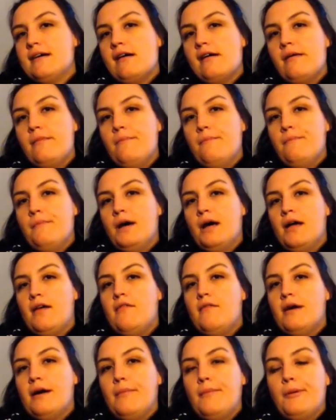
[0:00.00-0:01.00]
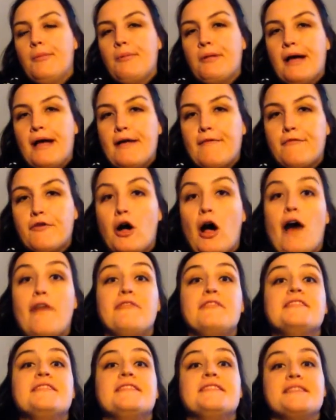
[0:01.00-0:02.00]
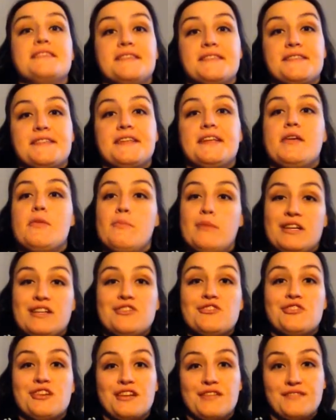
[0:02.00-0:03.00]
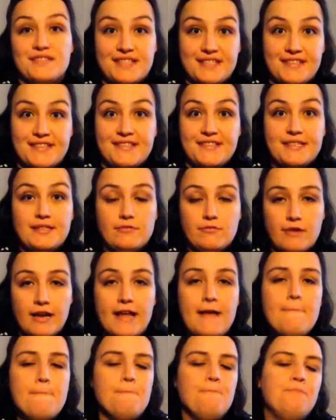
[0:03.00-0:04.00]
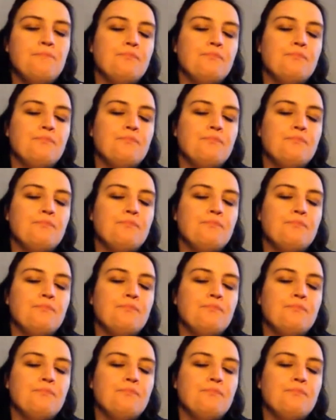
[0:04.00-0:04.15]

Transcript: I'm applying for office assistant, administrative assistant, right?